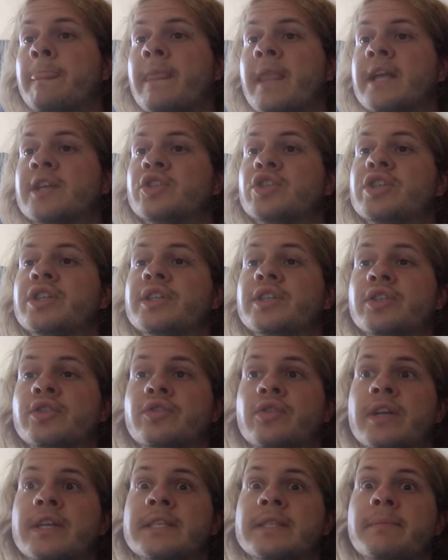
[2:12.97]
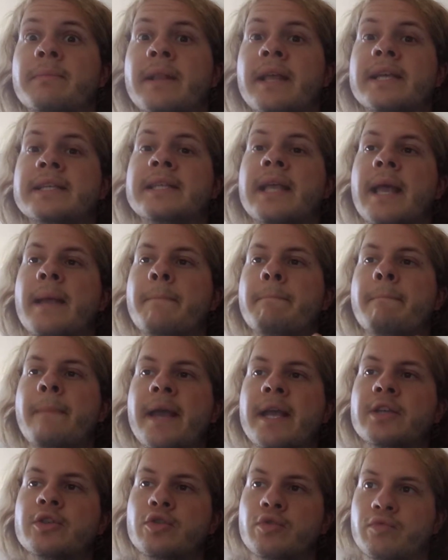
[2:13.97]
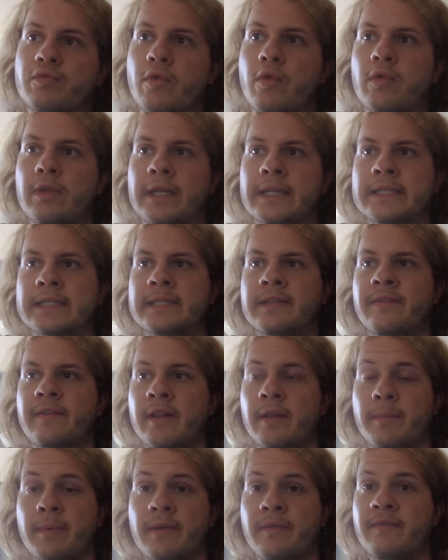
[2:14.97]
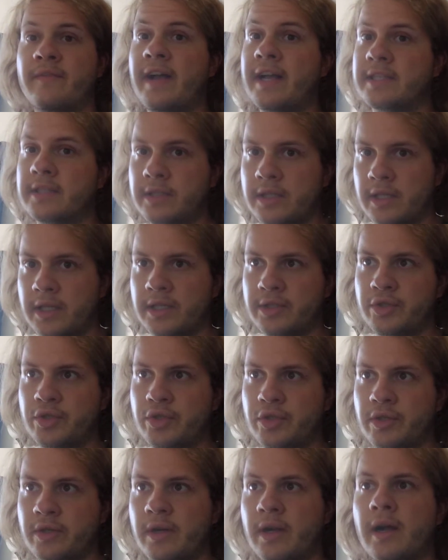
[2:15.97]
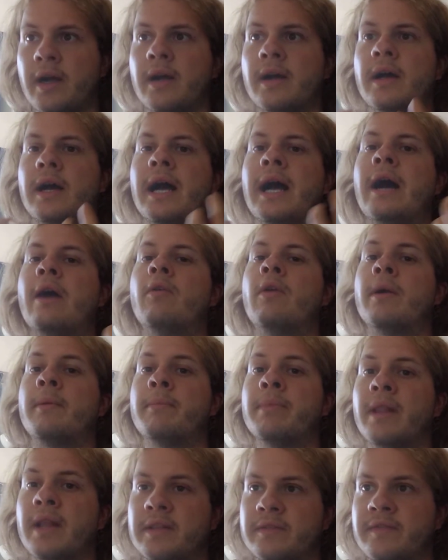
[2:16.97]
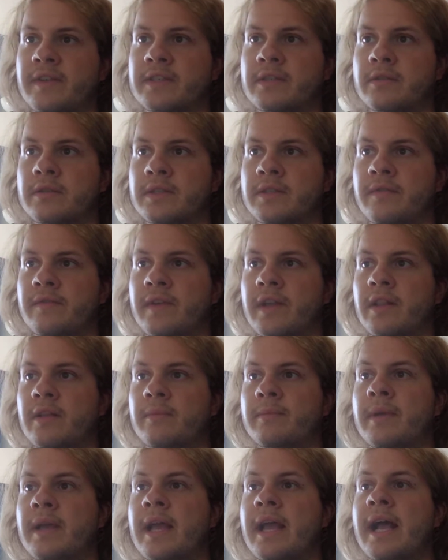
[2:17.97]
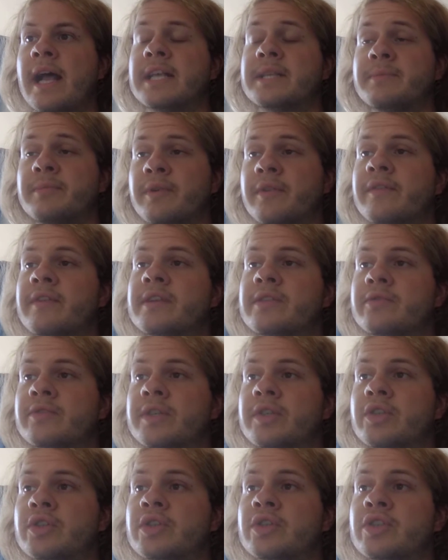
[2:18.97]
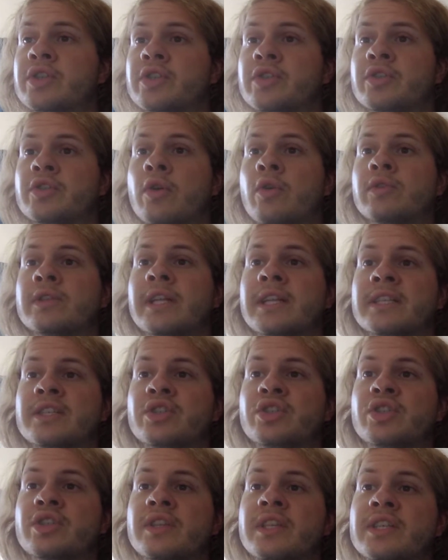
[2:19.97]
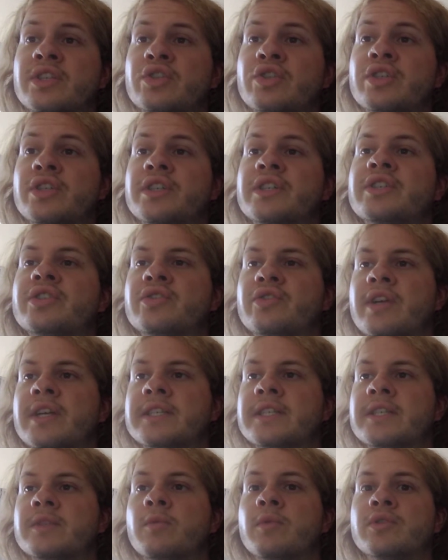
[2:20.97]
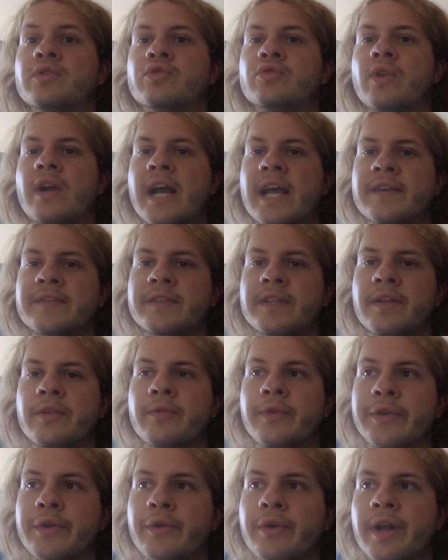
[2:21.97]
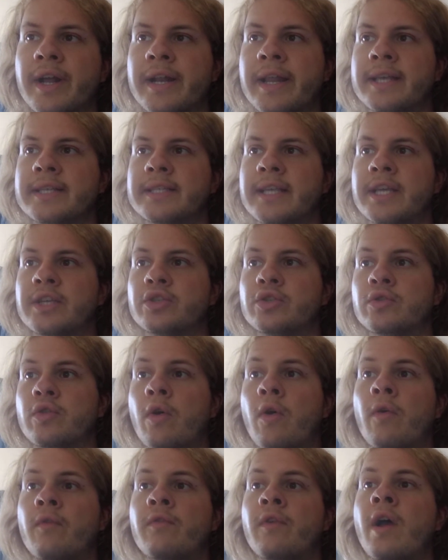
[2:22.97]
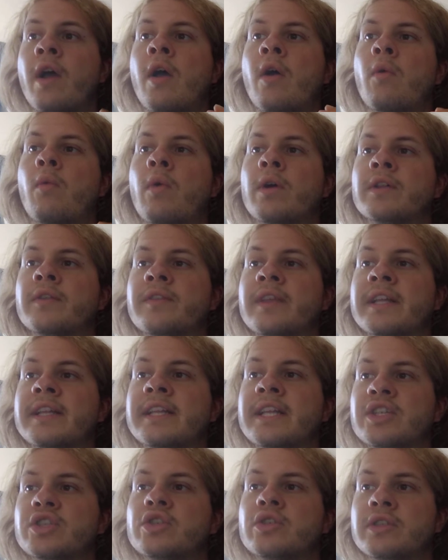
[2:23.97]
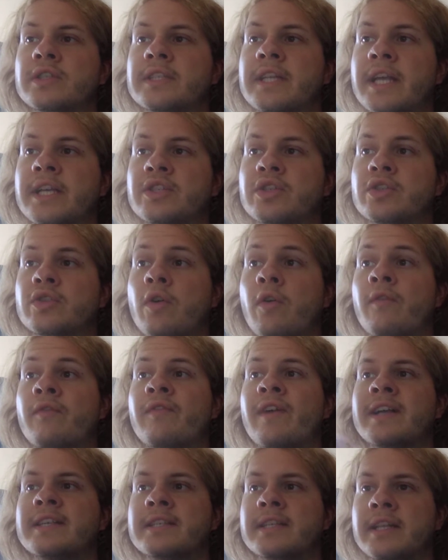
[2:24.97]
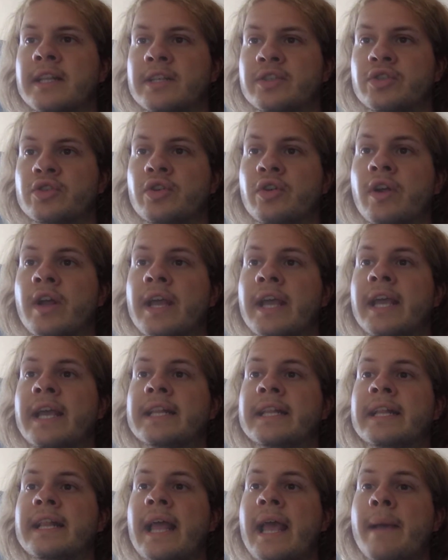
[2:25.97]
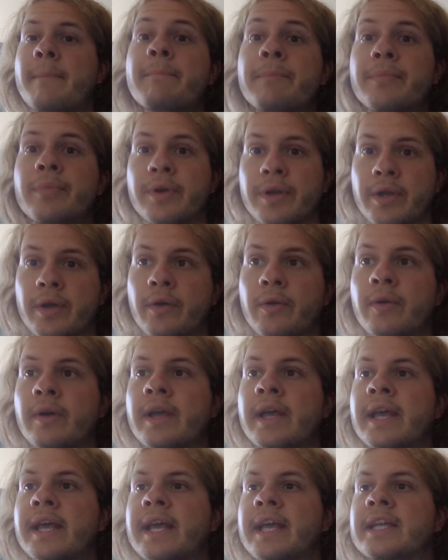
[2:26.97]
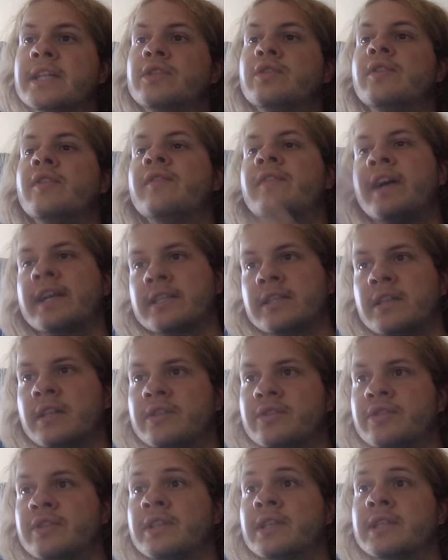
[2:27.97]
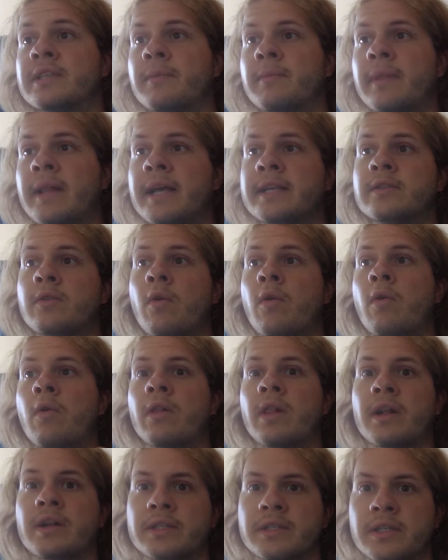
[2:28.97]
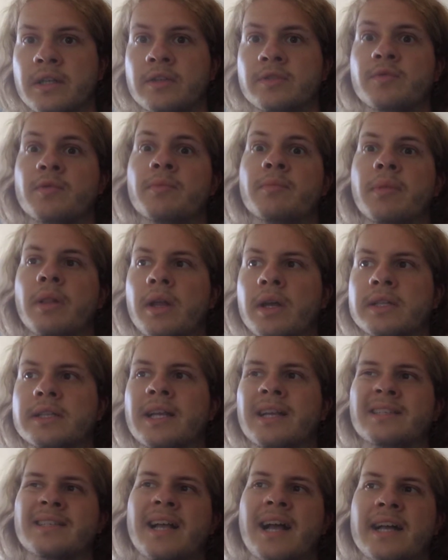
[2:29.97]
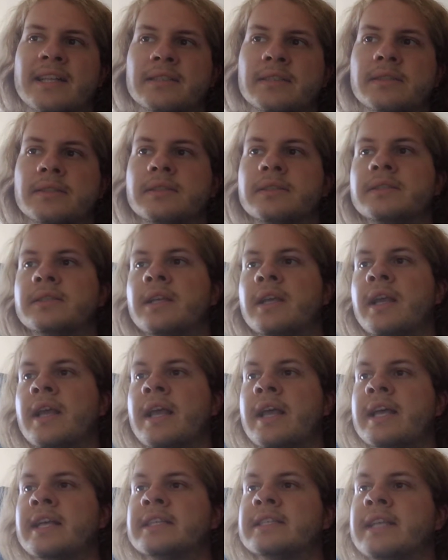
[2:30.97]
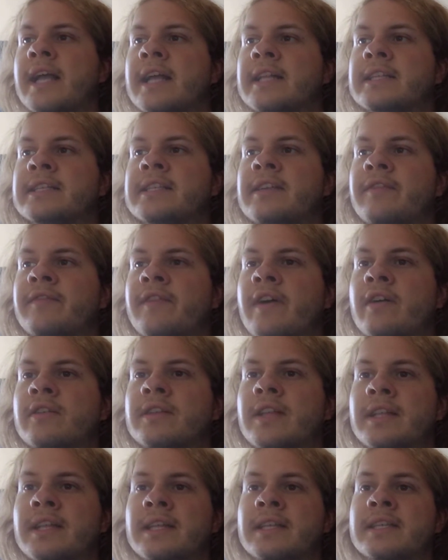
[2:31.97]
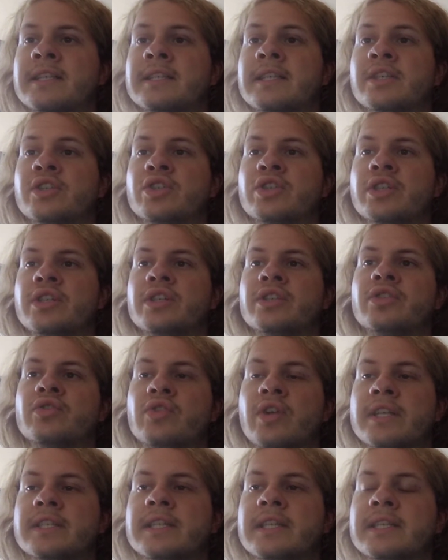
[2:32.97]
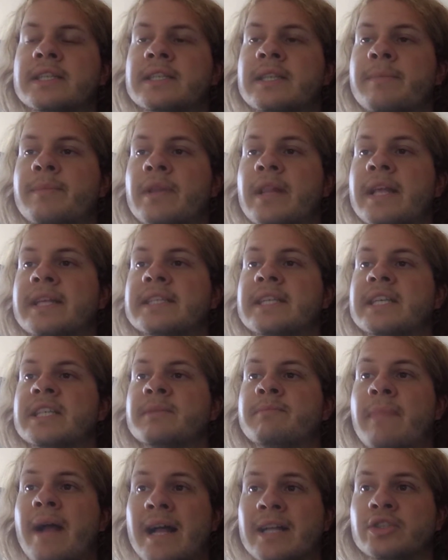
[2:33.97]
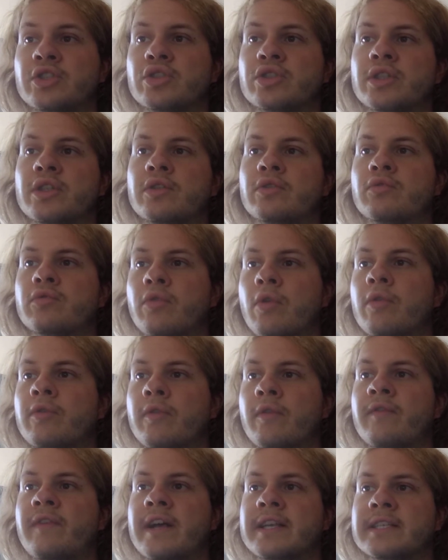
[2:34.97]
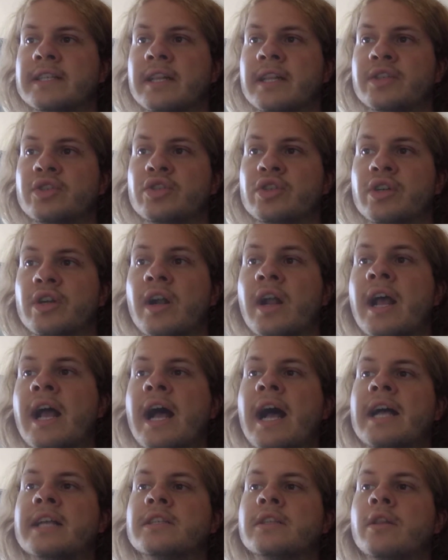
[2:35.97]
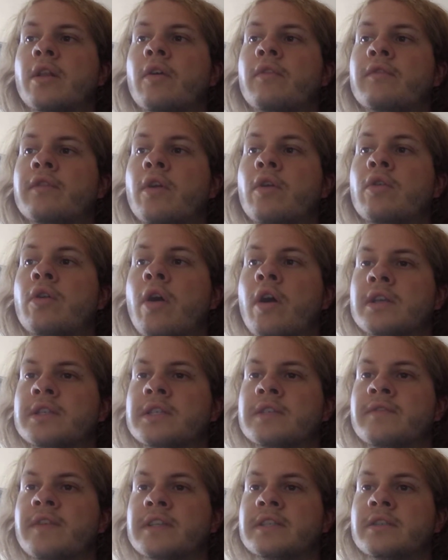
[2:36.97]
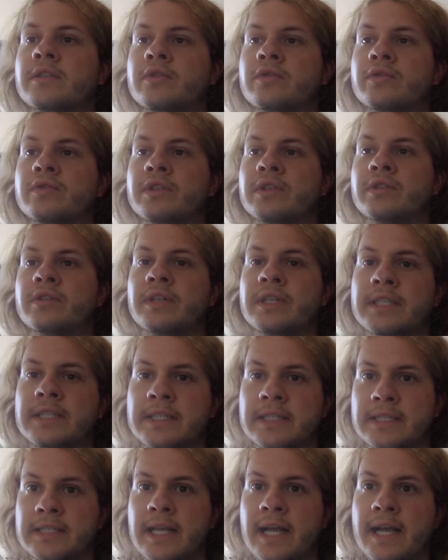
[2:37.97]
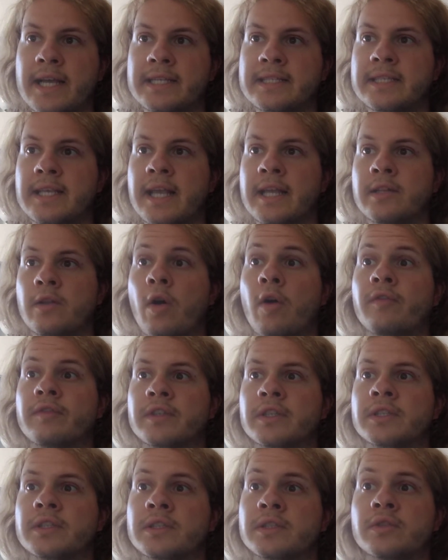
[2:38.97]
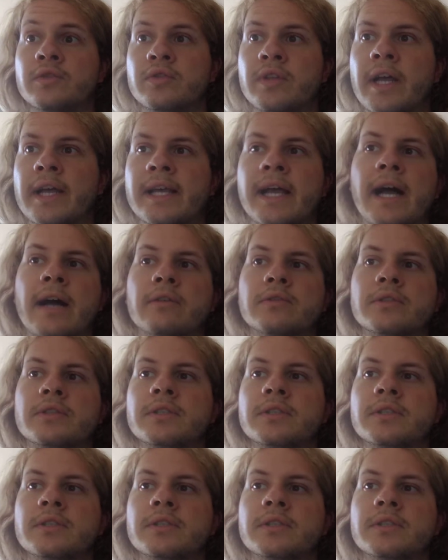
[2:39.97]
Shear stress plays a major role in developing vasculature, how our blood vessels develop. As previous research has shown that the shear stress is what drives the reorganization of one of the initial stages of vasculature in an embryo into the vascular tree that supplies all our cells with blood as adults. Scientists have found that it is shear stress that stimulates expansion and growth of vasculature, as low flow causes vessels to decrease in size and often to die out.